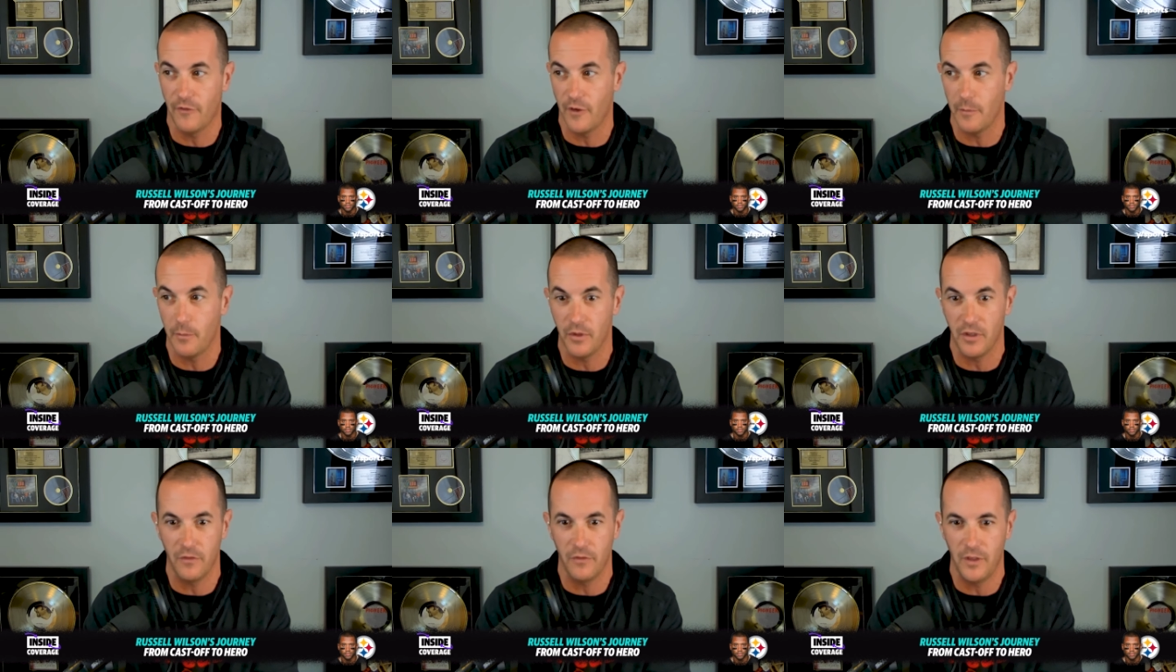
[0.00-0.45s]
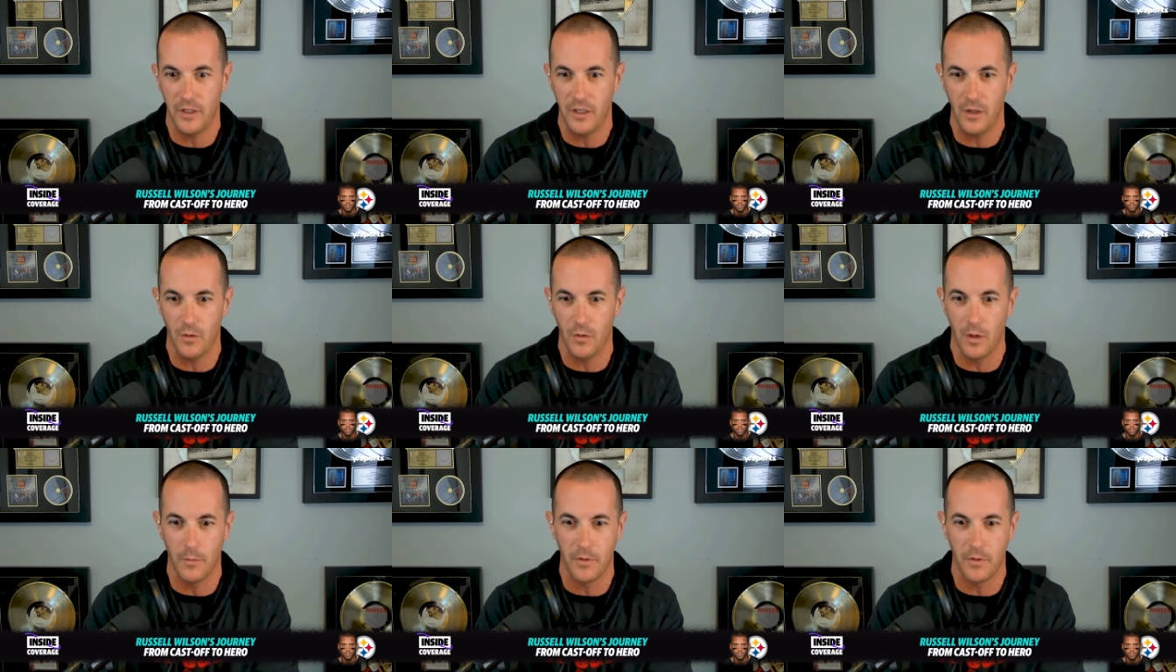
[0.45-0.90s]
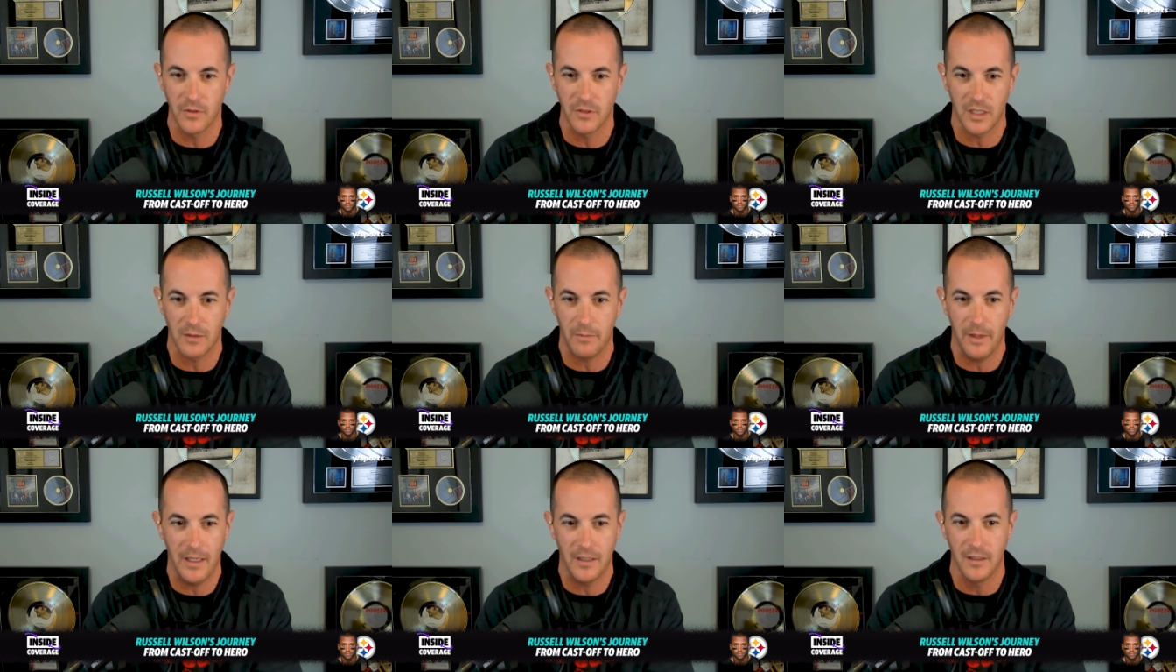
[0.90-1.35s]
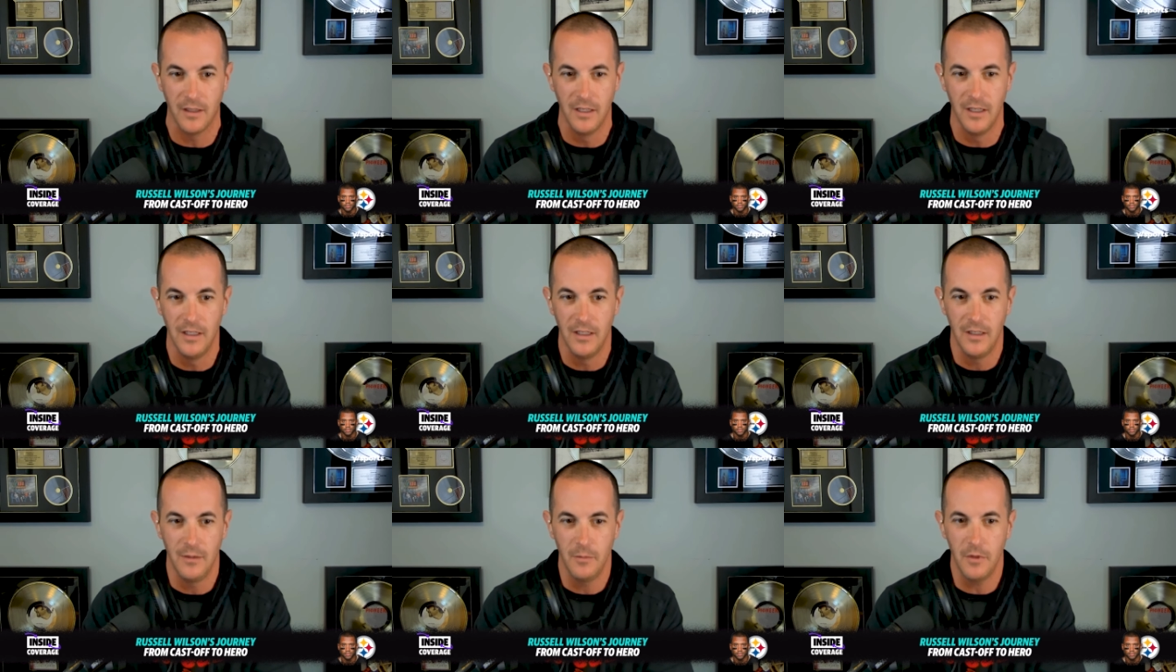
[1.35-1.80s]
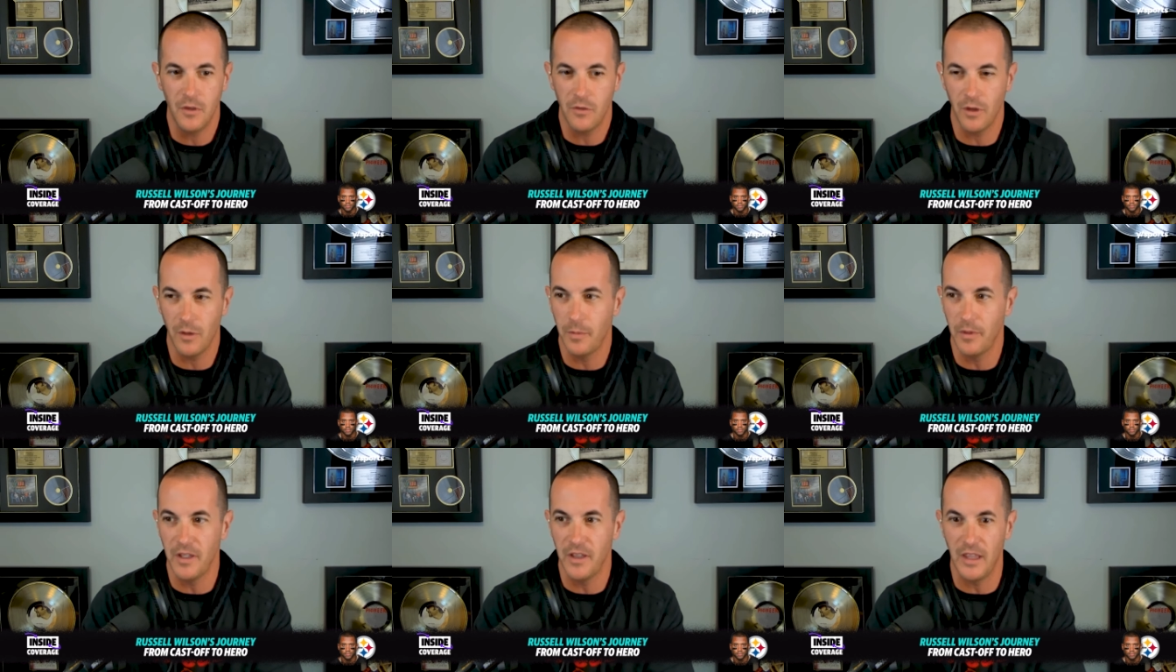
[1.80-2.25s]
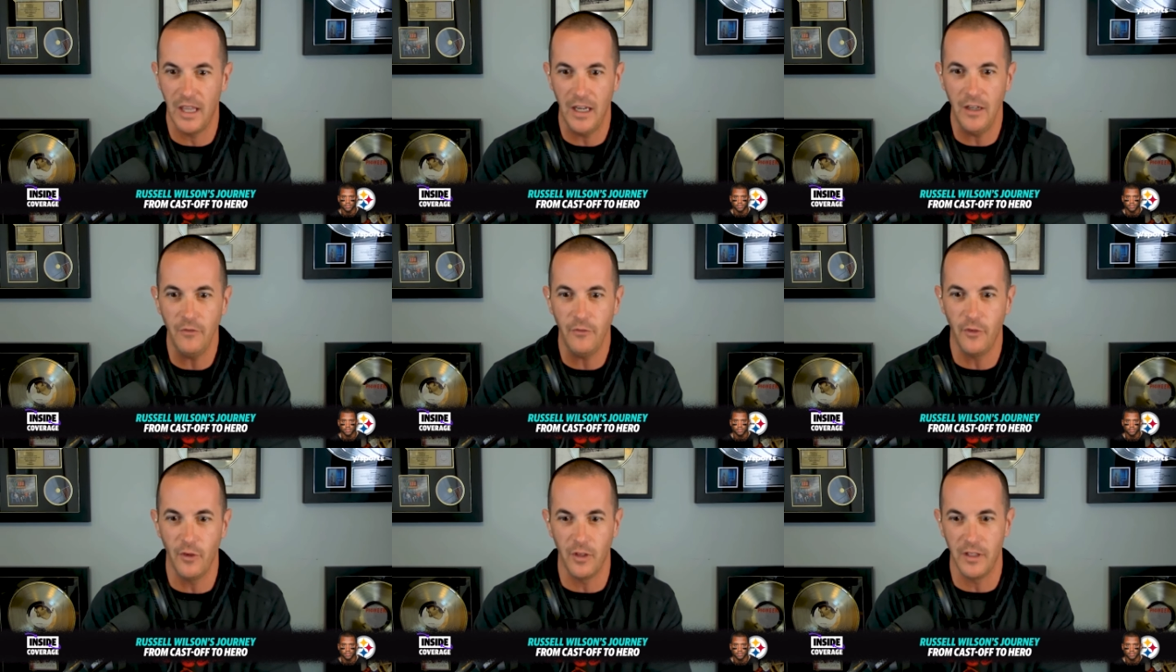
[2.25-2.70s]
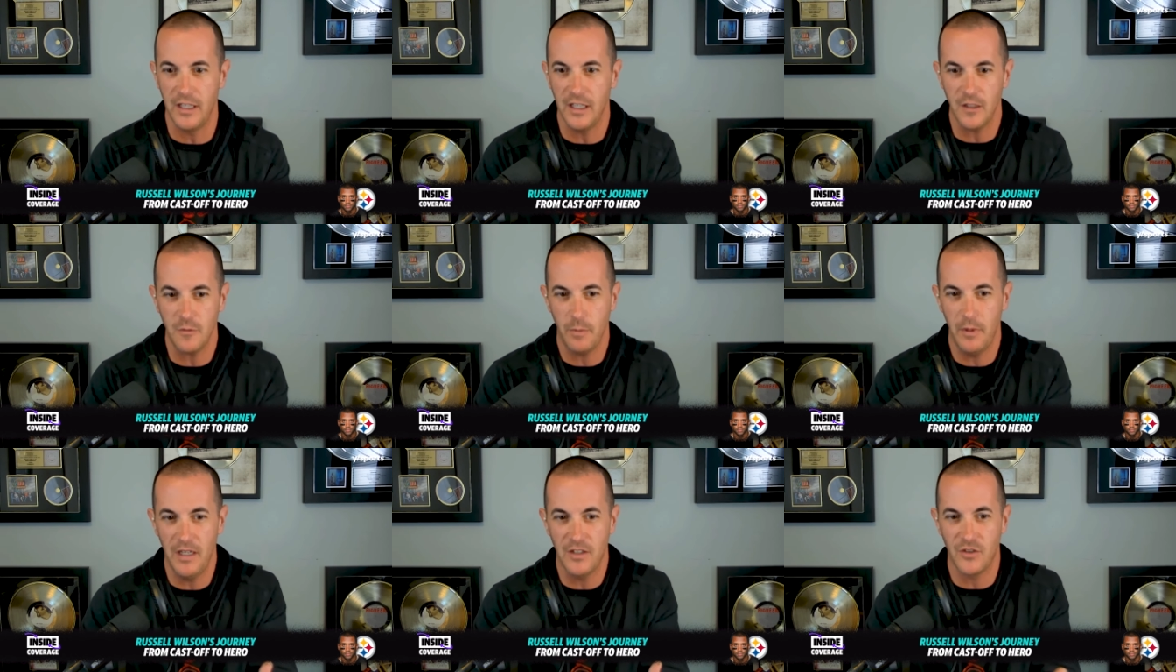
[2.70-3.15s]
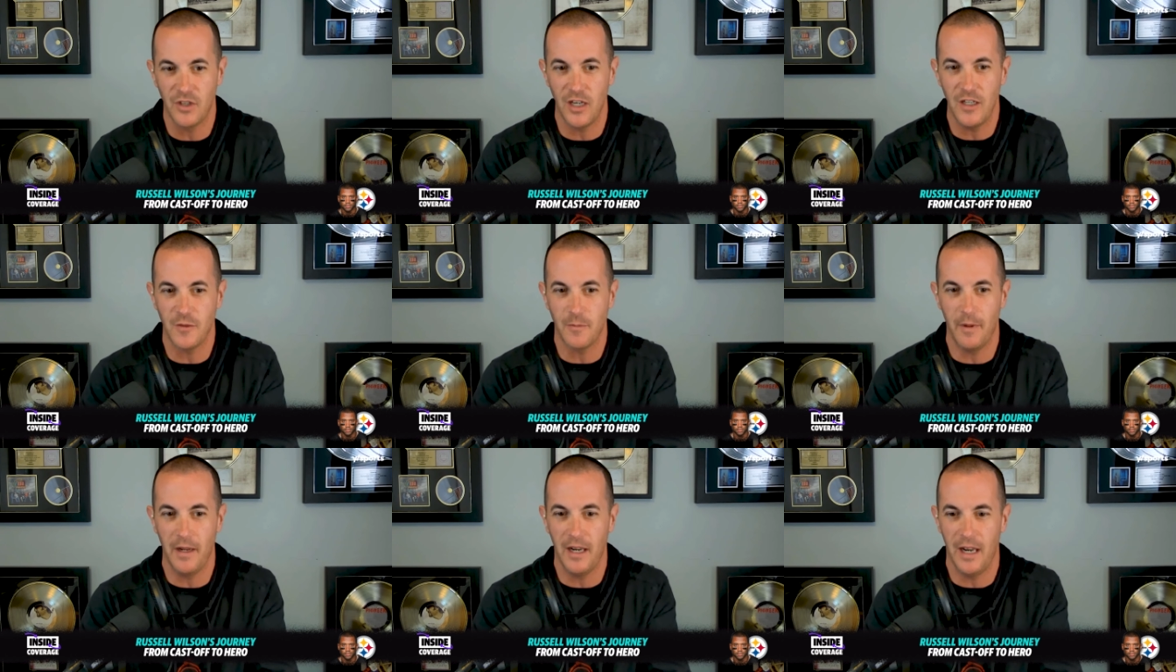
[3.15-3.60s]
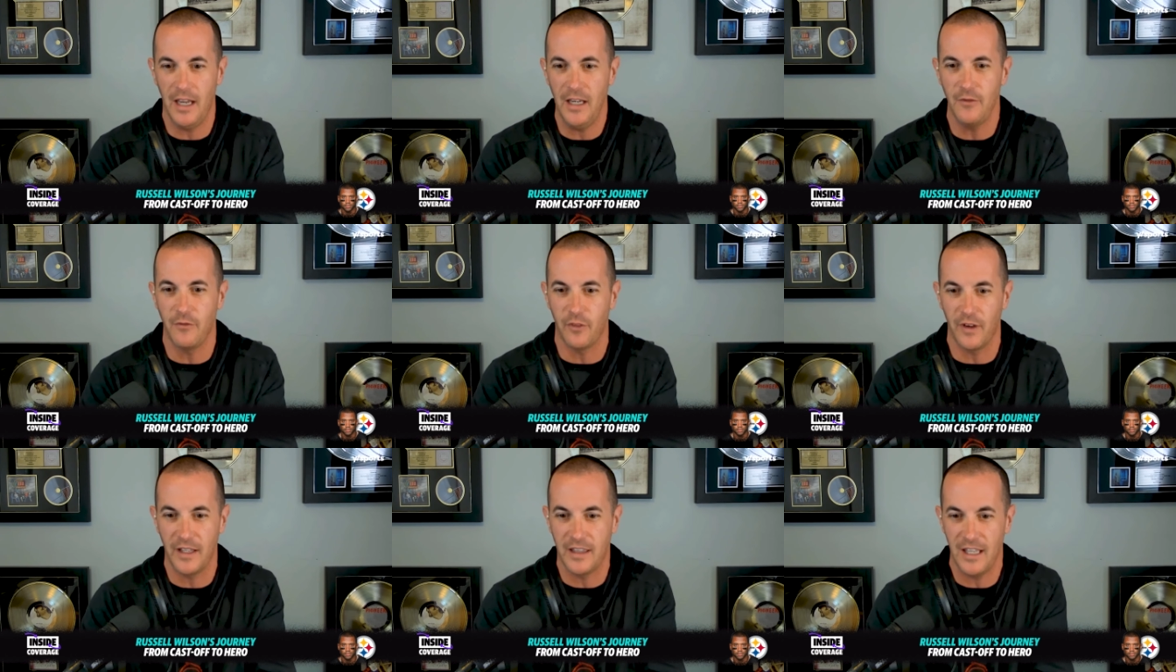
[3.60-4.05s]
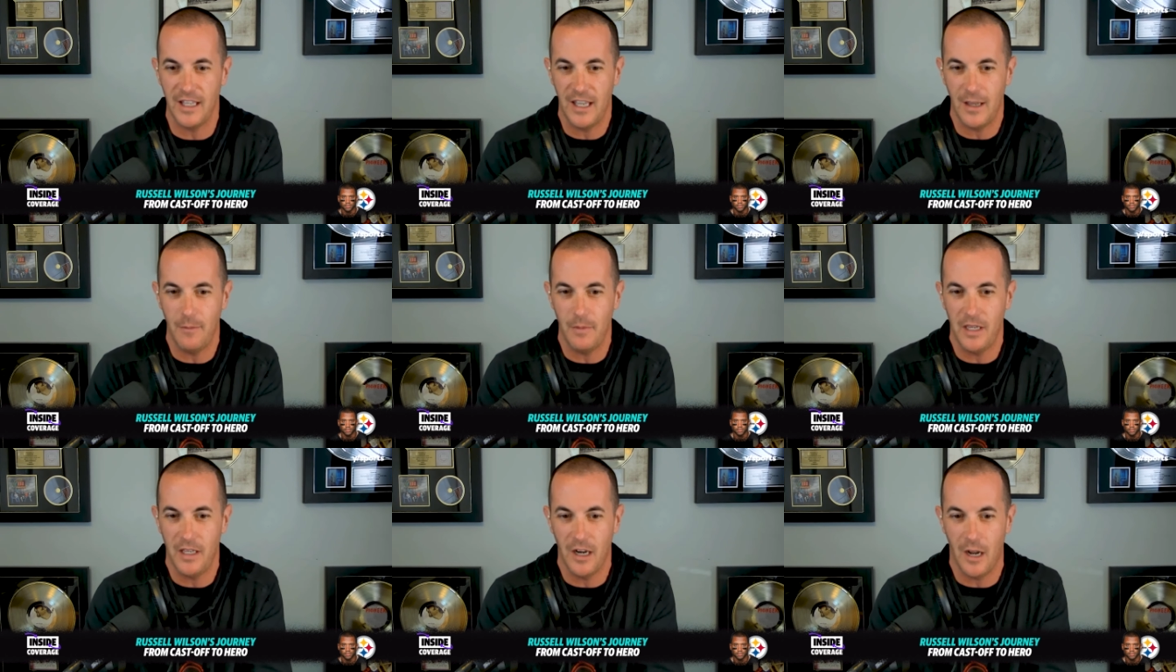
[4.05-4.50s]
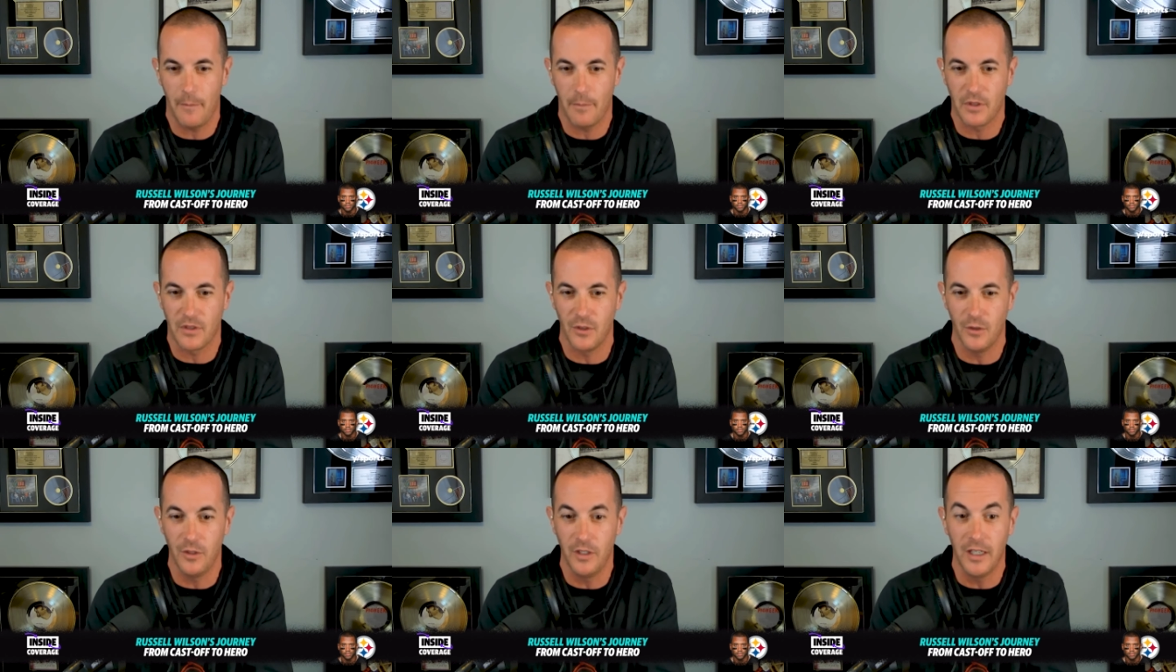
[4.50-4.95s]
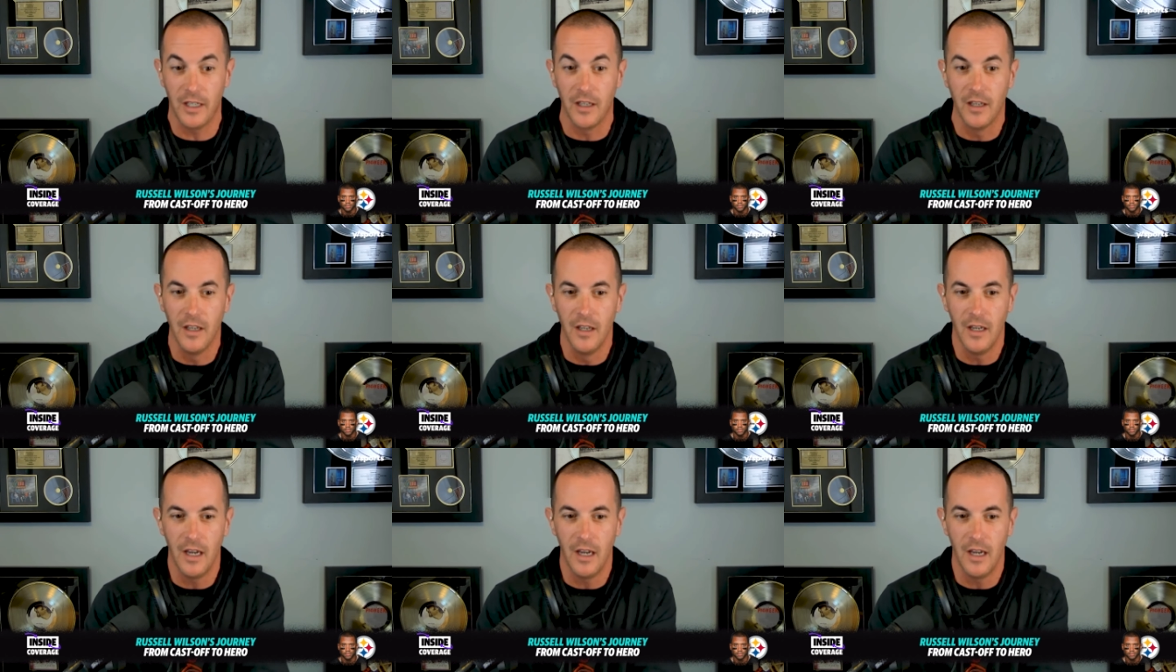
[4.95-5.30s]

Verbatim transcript: I put a video up. There was like, man, I'm incredibly thankful. E S P N changed my life. Like they gave me an opportunity.